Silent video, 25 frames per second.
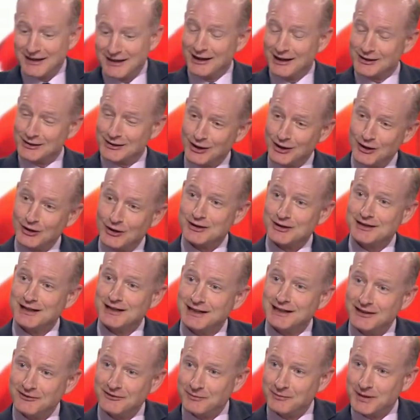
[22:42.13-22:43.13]
As long as they
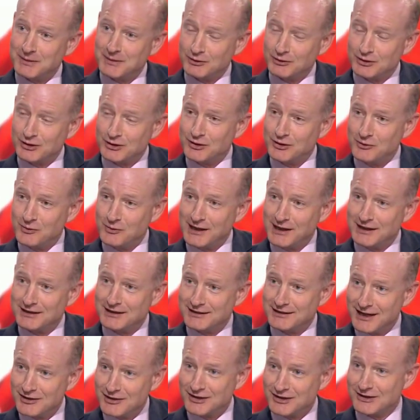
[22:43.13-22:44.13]
give people two weeks'
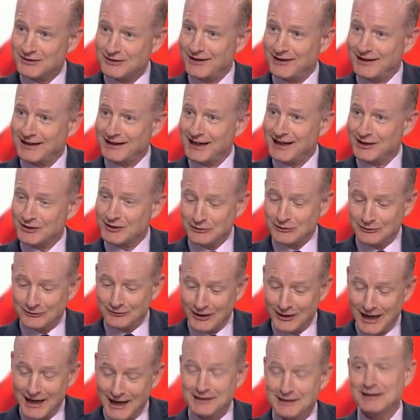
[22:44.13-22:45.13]
notice of their cancelled
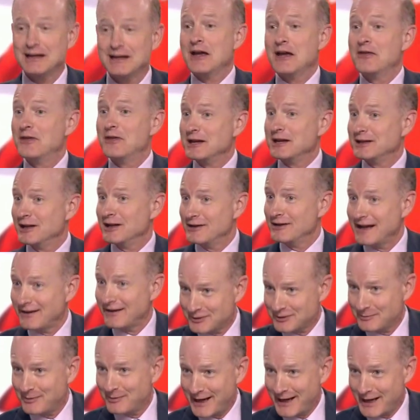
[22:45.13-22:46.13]
flights, they don't have
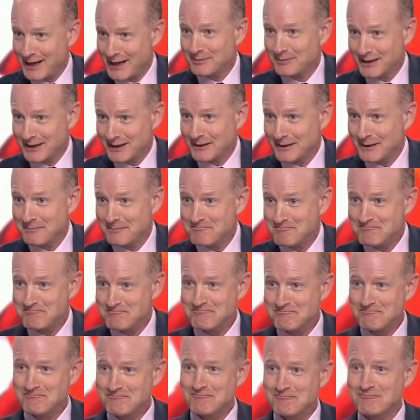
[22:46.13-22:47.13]
to pay up either.
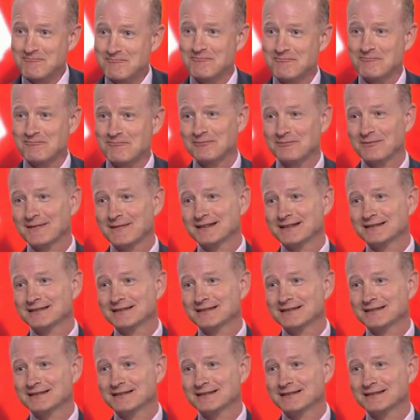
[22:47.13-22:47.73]
Simon,